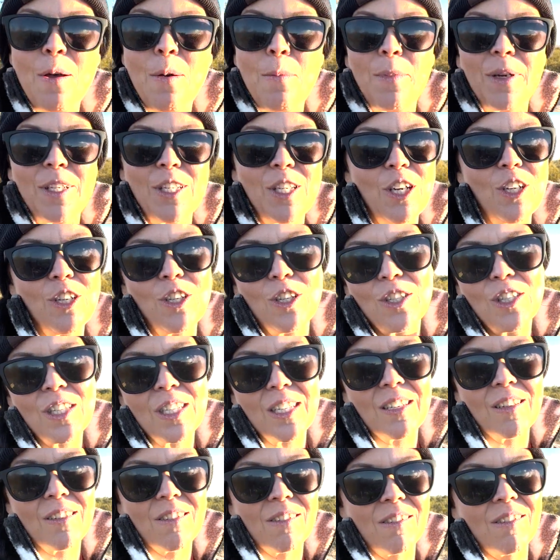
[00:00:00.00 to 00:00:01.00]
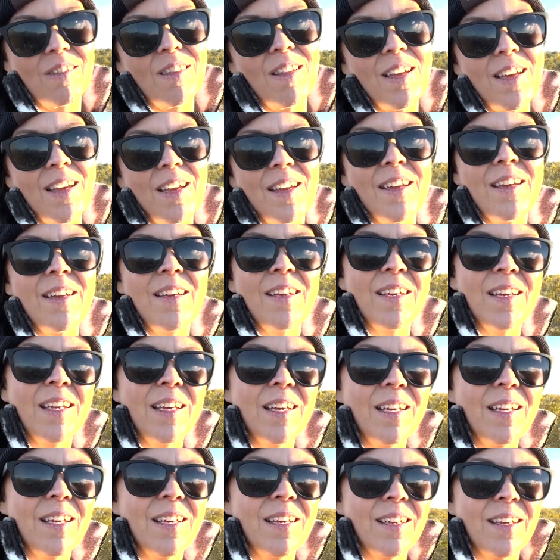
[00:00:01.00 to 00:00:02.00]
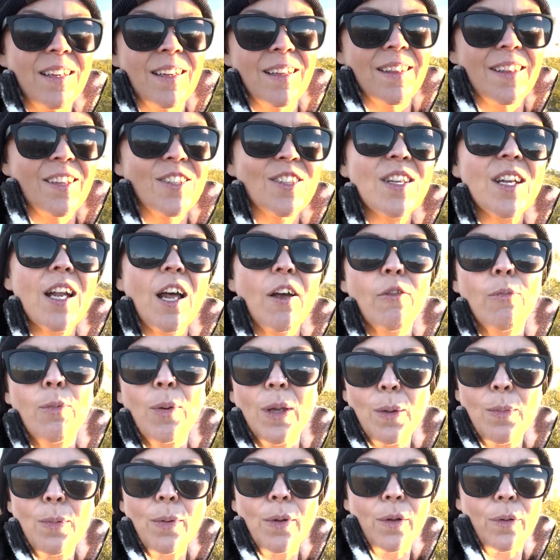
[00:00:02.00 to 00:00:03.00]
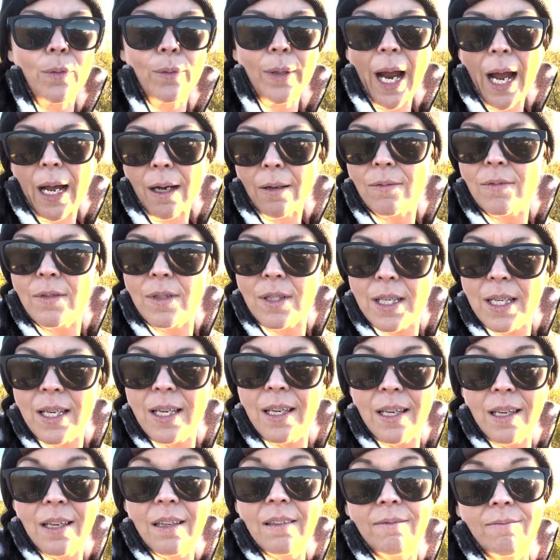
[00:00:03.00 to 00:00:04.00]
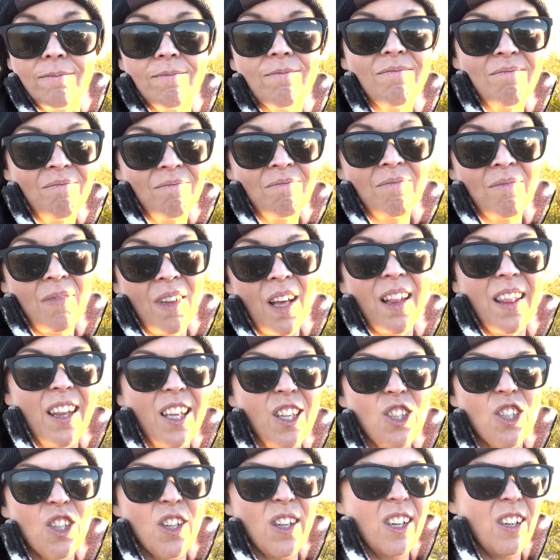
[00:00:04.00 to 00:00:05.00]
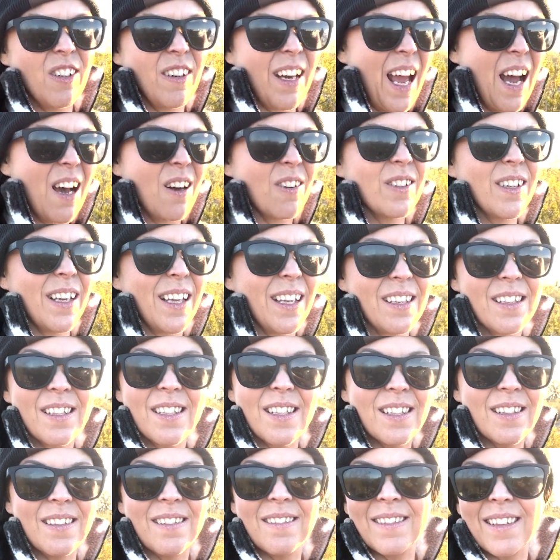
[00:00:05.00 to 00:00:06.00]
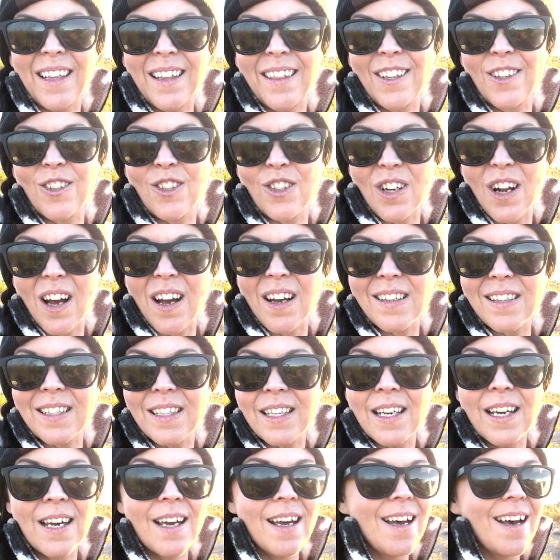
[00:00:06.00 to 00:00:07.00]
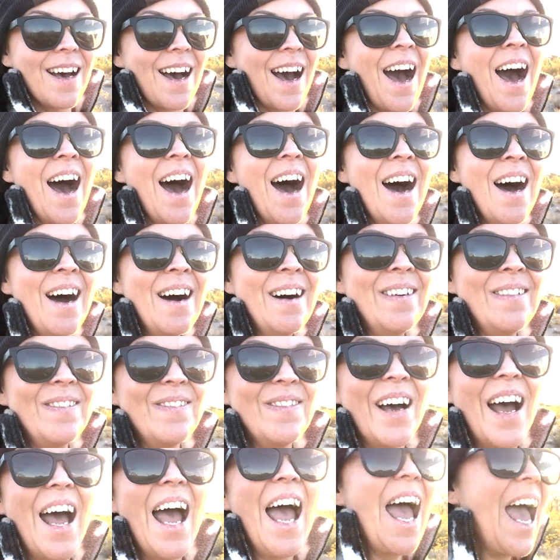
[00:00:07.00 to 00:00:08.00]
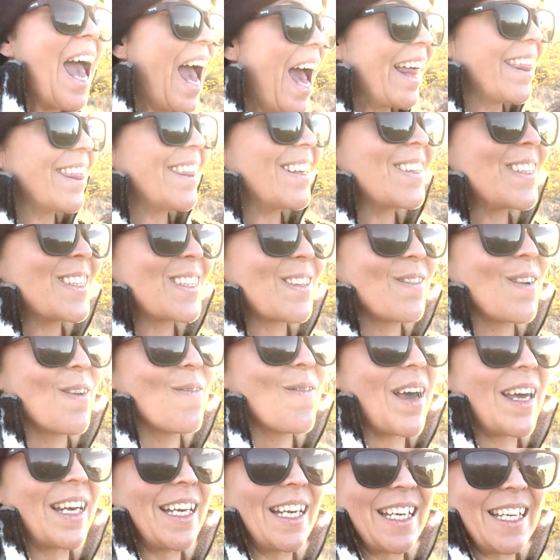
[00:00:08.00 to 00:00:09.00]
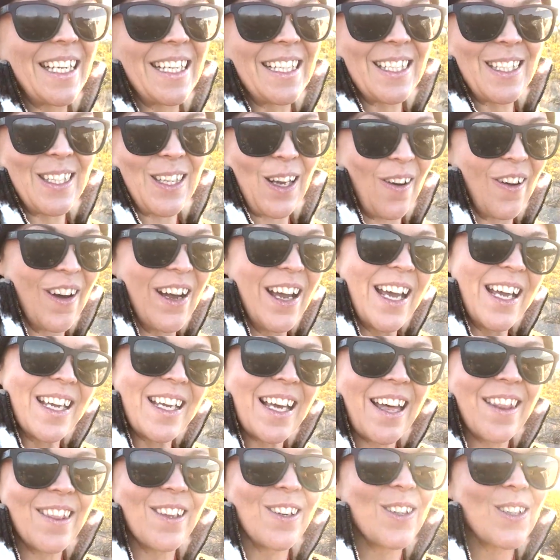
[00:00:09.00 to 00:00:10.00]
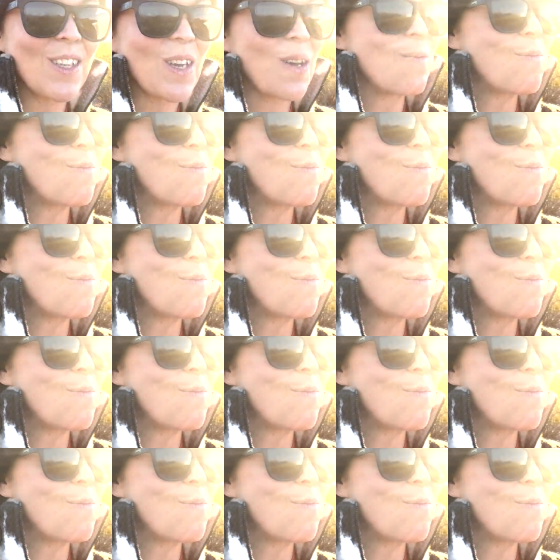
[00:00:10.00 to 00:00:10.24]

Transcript: but yet you're still, there's enough people around, unless you're here now, and then there's not. And there's some amenities. So yeah, there's a